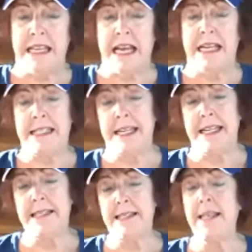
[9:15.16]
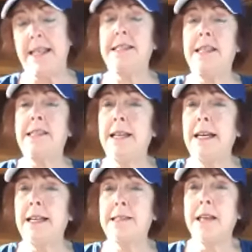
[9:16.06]
In
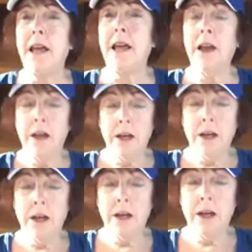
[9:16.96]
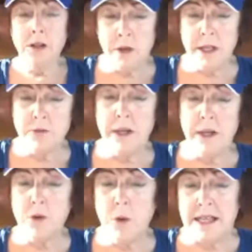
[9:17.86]
1966,
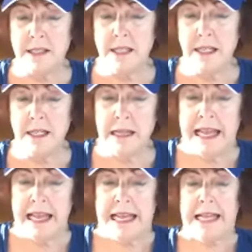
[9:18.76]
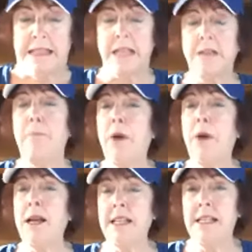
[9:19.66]
Congress requested that the
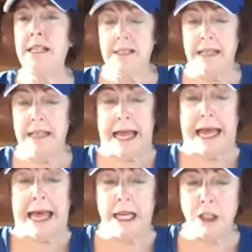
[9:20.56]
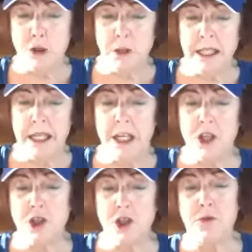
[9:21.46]
president annually
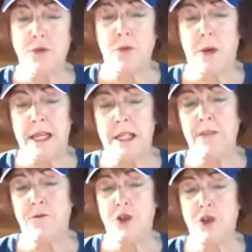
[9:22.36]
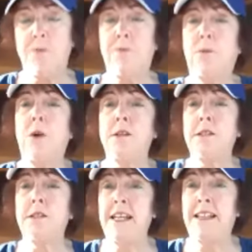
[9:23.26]
issue the week of June
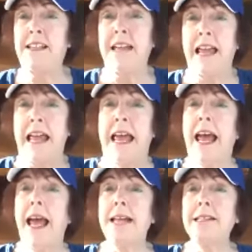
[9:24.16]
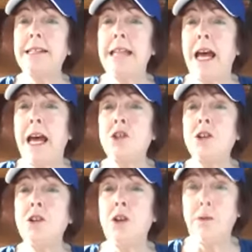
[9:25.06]
14 as
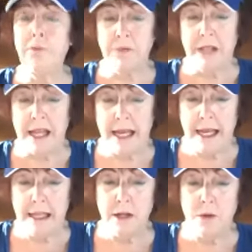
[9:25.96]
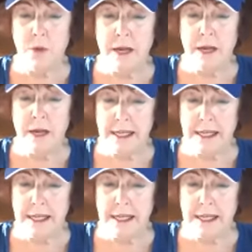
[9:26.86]
National Flag Week.